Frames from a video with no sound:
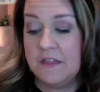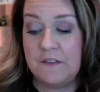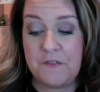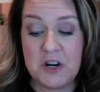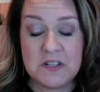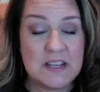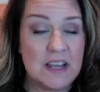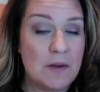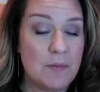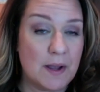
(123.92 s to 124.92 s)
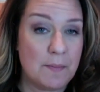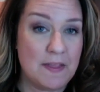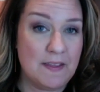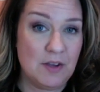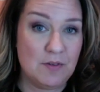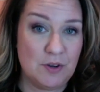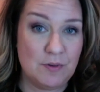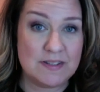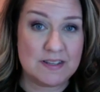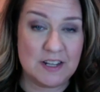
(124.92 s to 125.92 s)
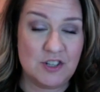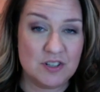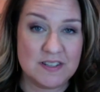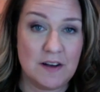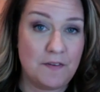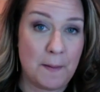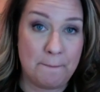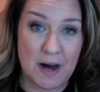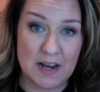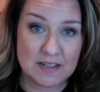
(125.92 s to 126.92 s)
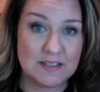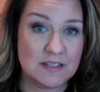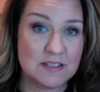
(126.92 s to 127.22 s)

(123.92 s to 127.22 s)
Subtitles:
The first thing I recommend that you do is get yourself a box,